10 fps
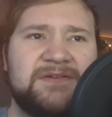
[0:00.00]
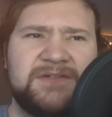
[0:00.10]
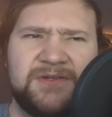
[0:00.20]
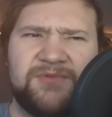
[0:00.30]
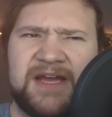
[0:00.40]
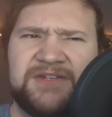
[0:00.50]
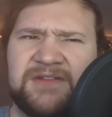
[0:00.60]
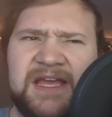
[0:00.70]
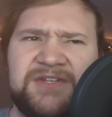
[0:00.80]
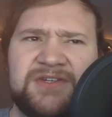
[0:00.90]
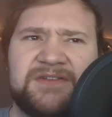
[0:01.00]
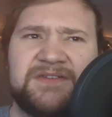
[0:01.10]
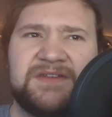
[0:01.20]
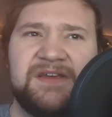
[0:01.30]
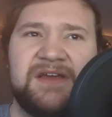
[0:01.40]

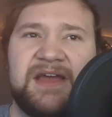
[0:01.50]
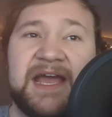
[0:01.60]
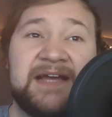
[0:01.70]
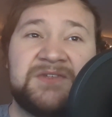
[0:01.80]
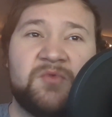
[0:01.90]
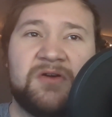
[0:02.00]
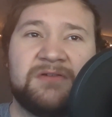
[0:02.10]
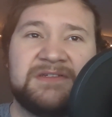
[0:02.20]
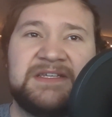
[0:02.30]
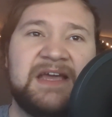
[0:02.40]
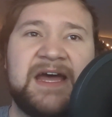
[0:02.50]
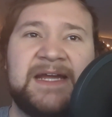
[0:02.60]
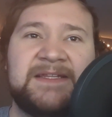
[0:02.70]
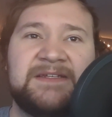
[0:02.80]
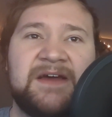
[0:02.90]
"Congratulations?" asked Worrell as he
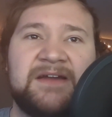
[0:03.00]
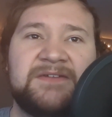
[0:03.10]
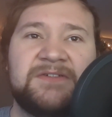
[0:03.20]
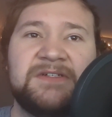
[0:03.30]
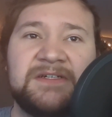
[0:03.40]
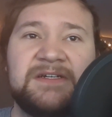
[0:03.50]
eyed the doctor.